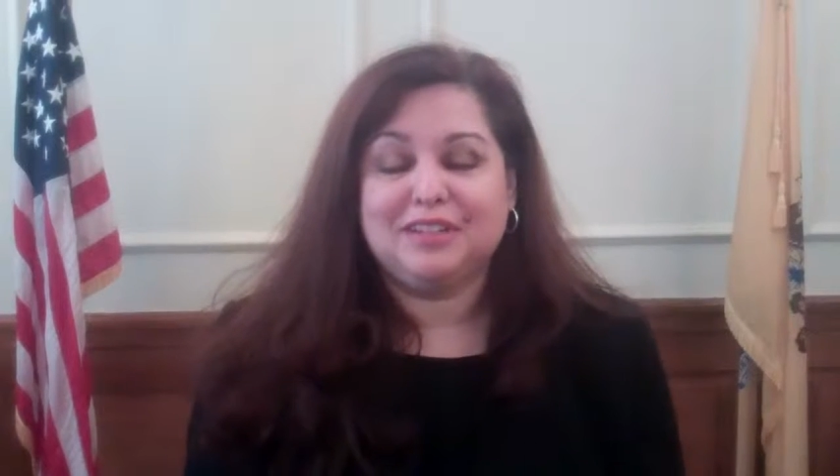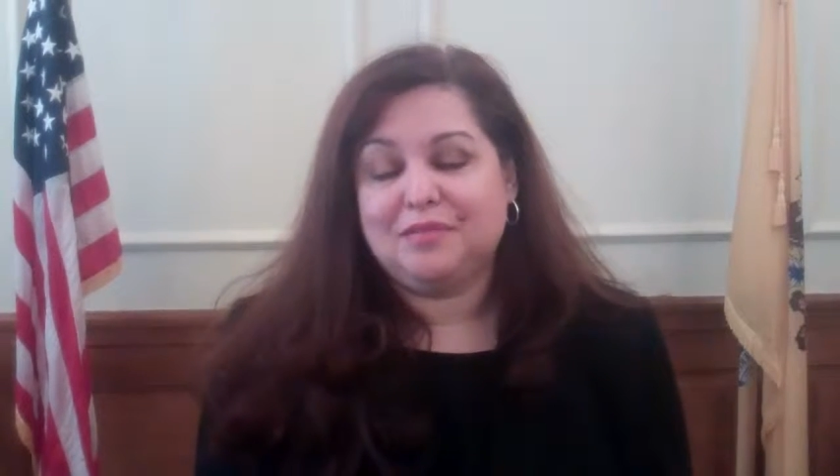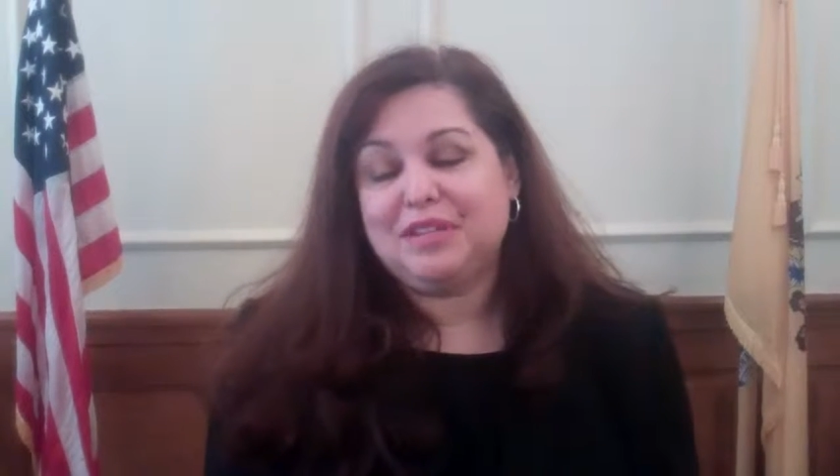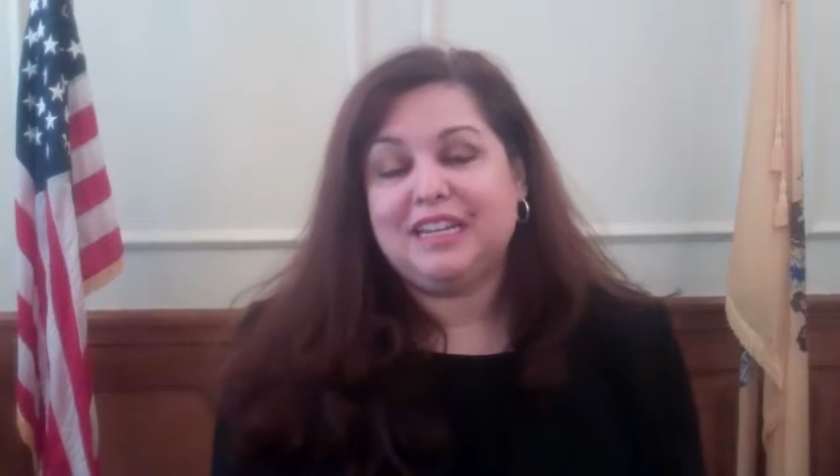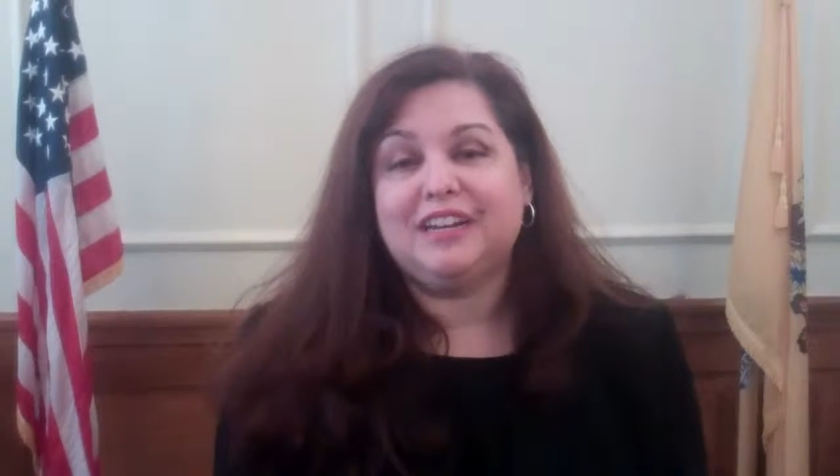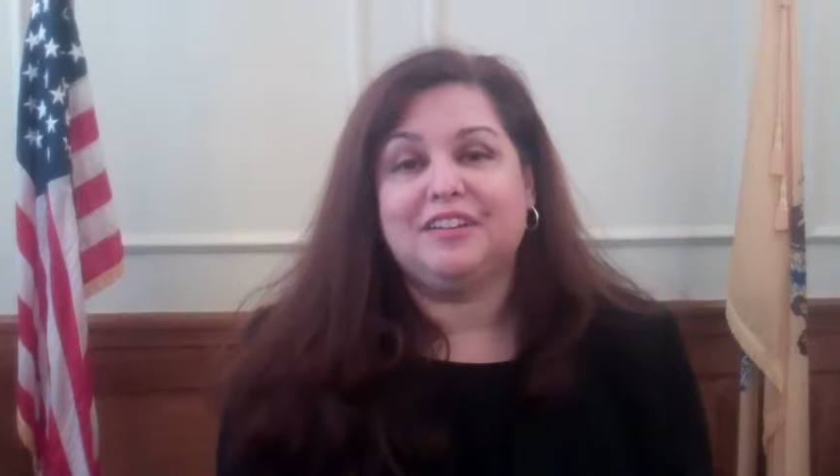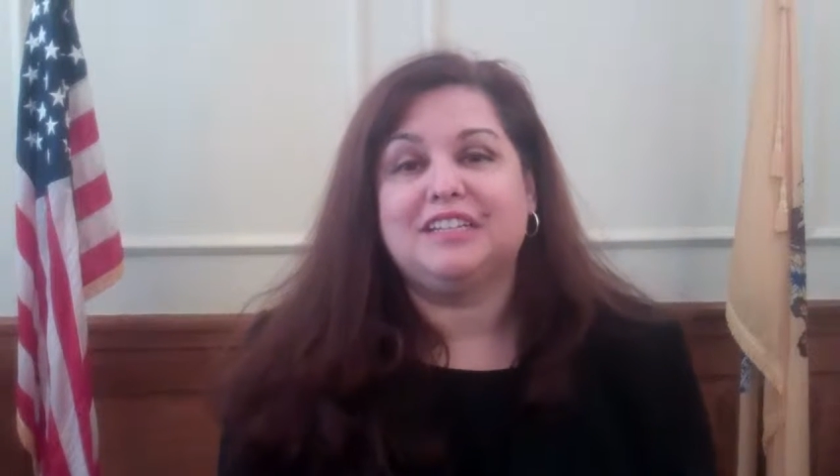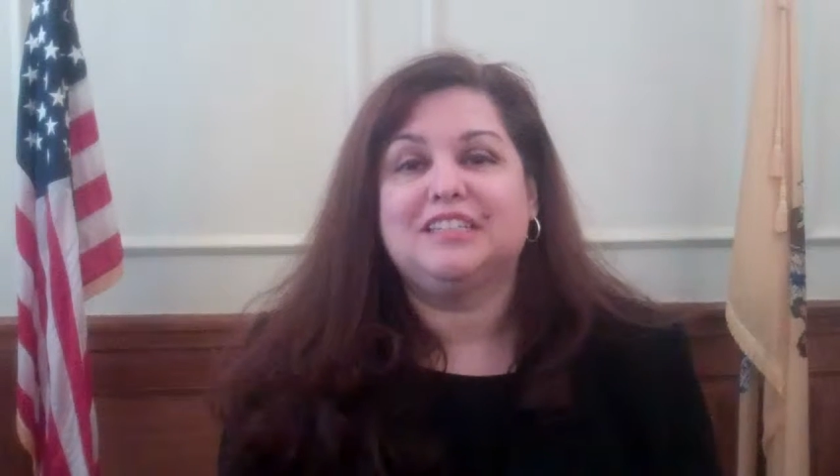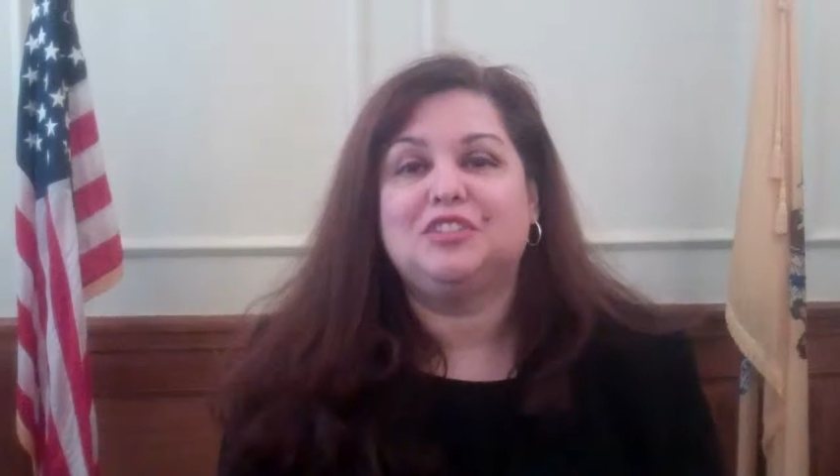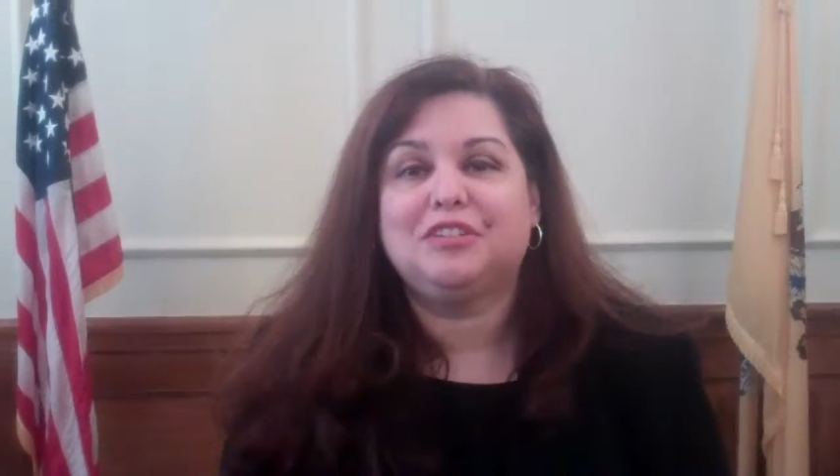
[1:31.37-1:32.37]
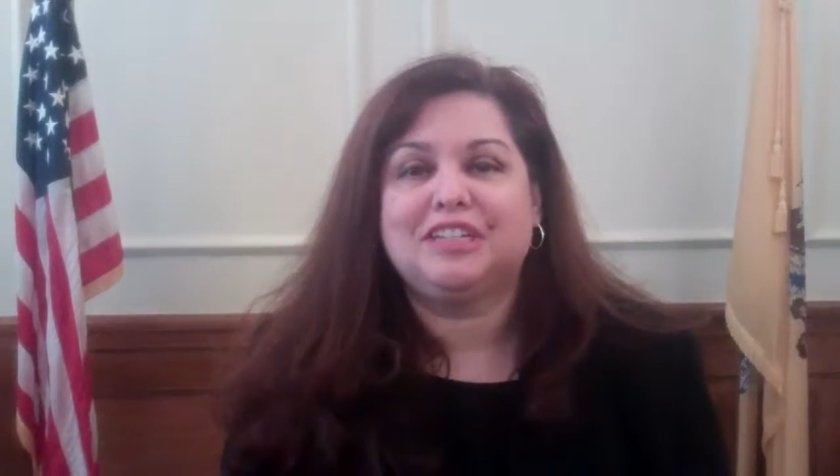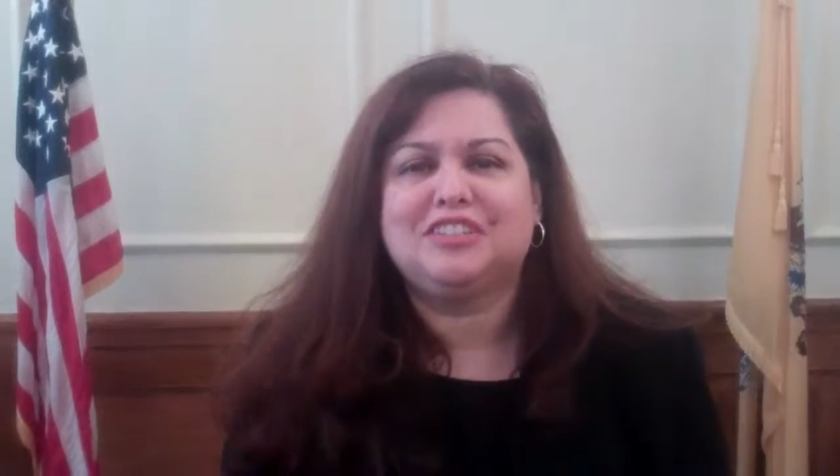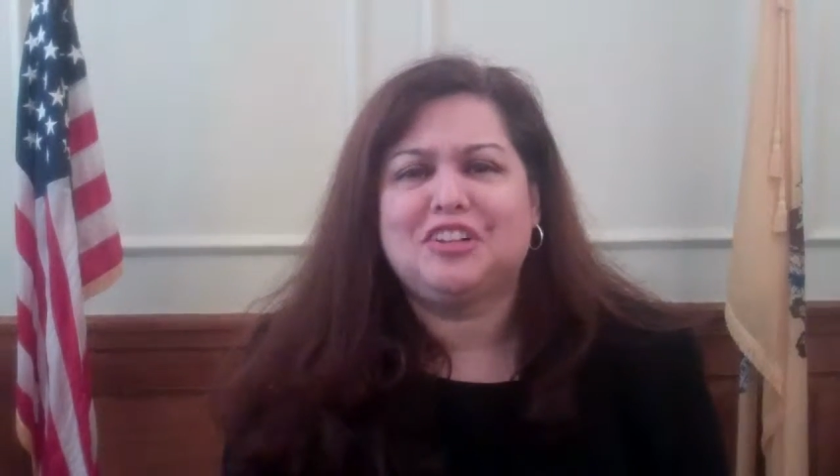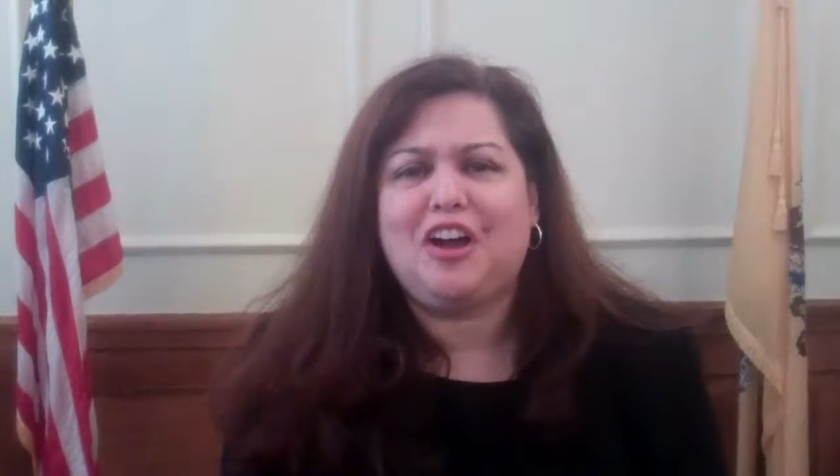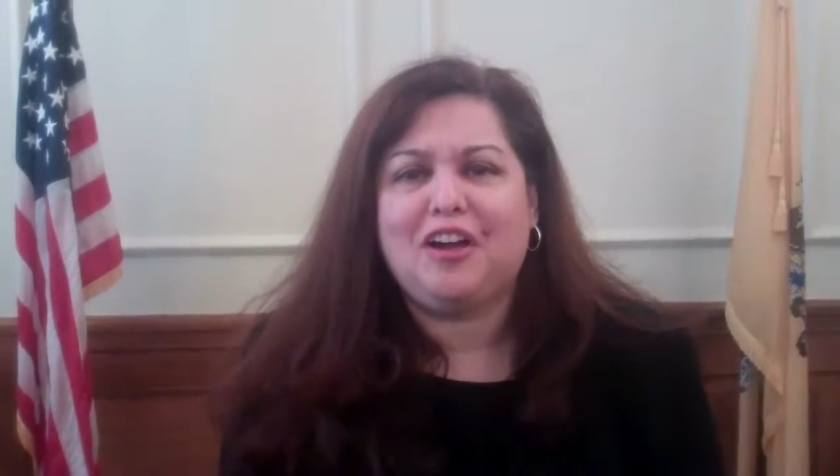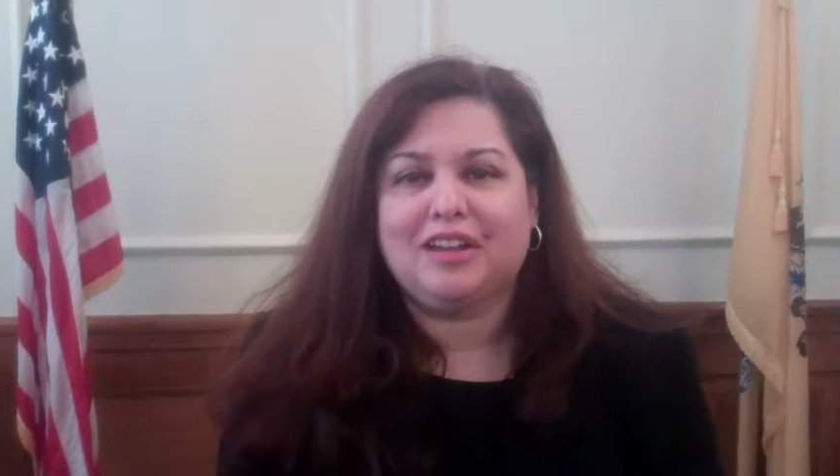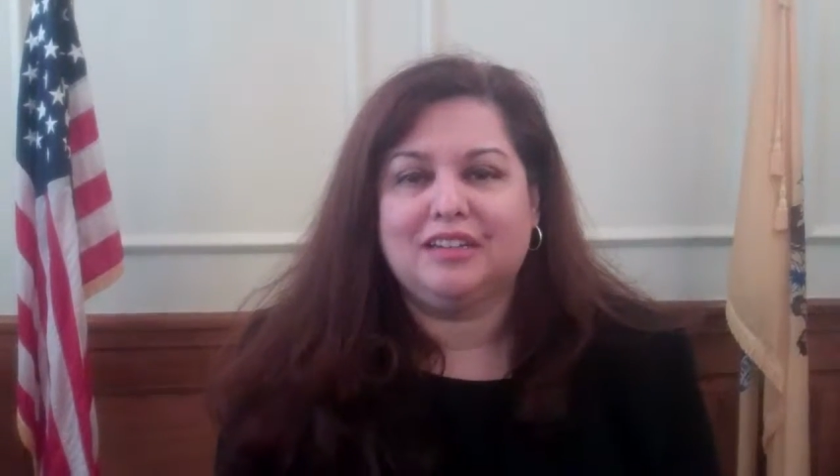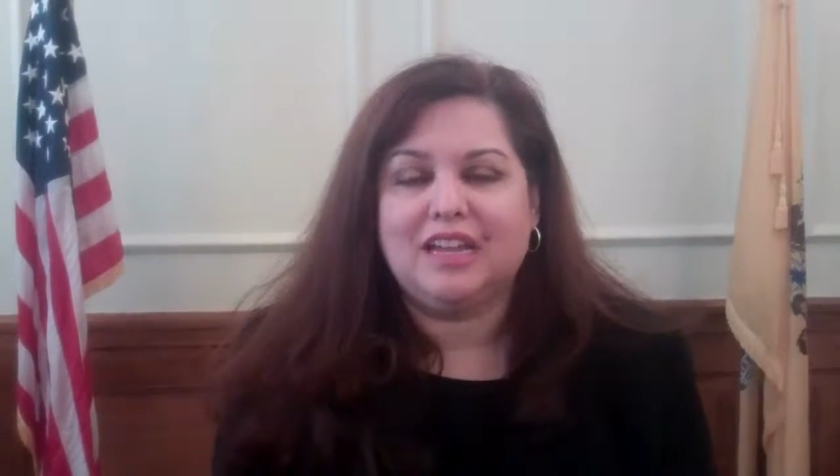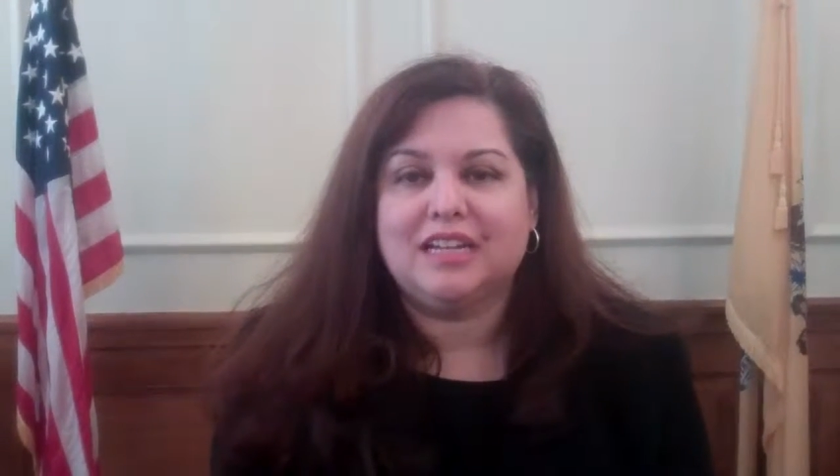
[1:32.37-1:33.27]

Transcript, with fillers: committee hearings is you get to talk and,